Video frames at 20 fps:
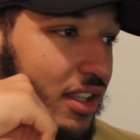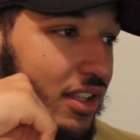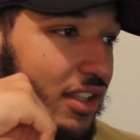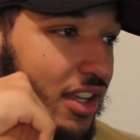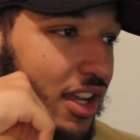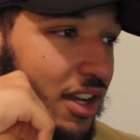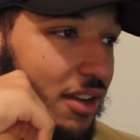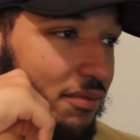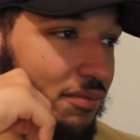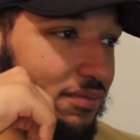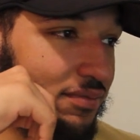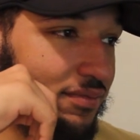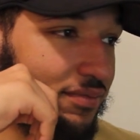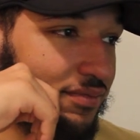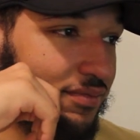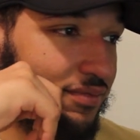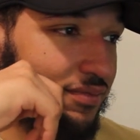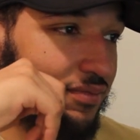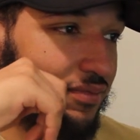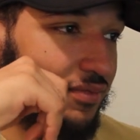Yeah.
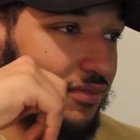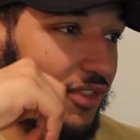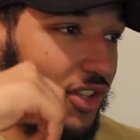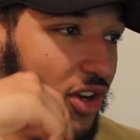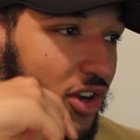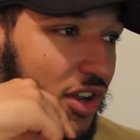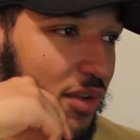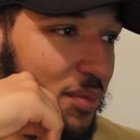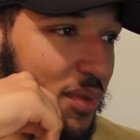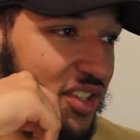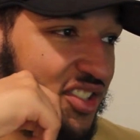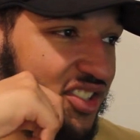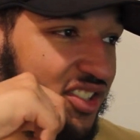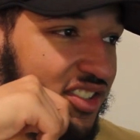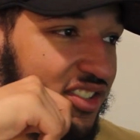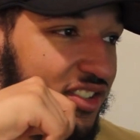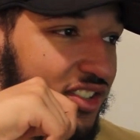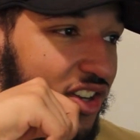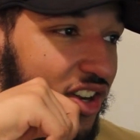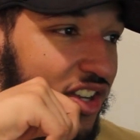Go ahead,
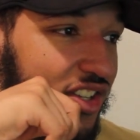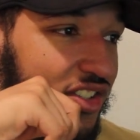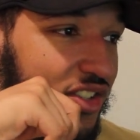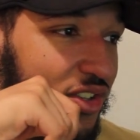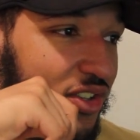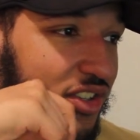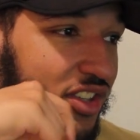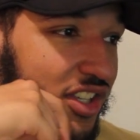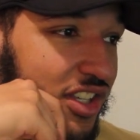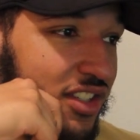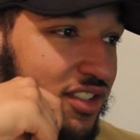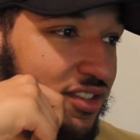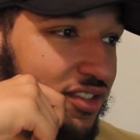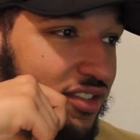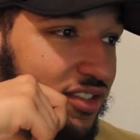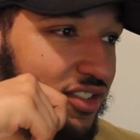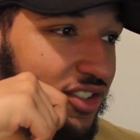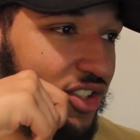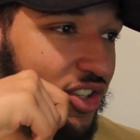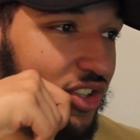Messi. Go ahead. Do you think?
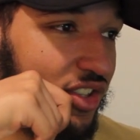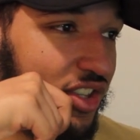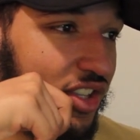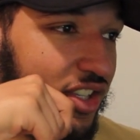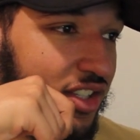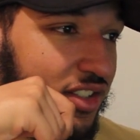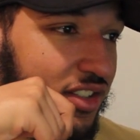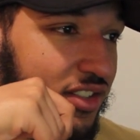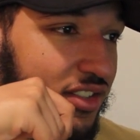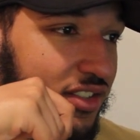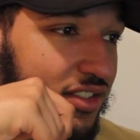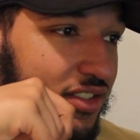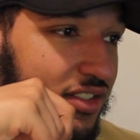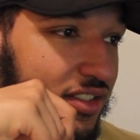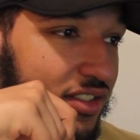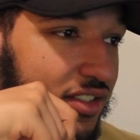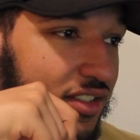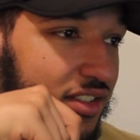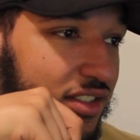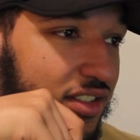Do you think?
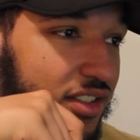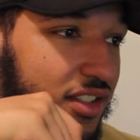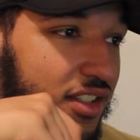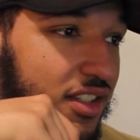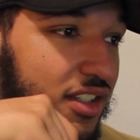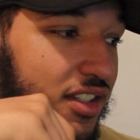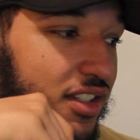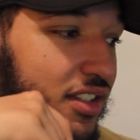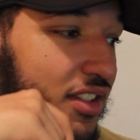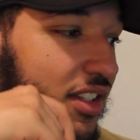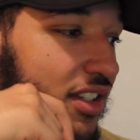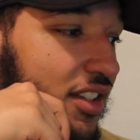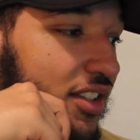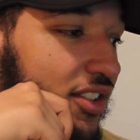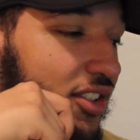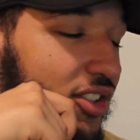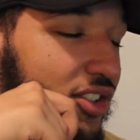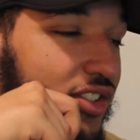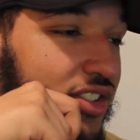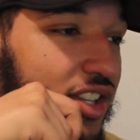Take a
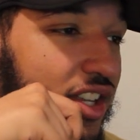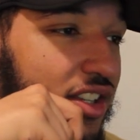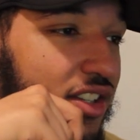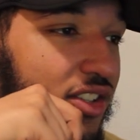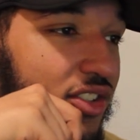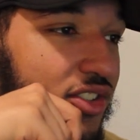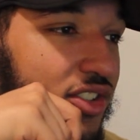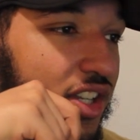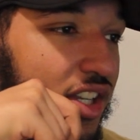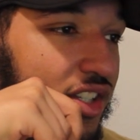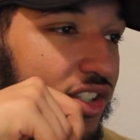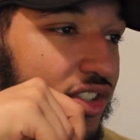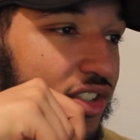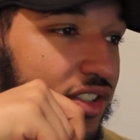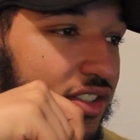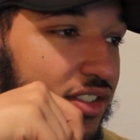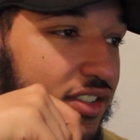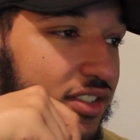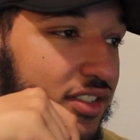little. Take a little touch.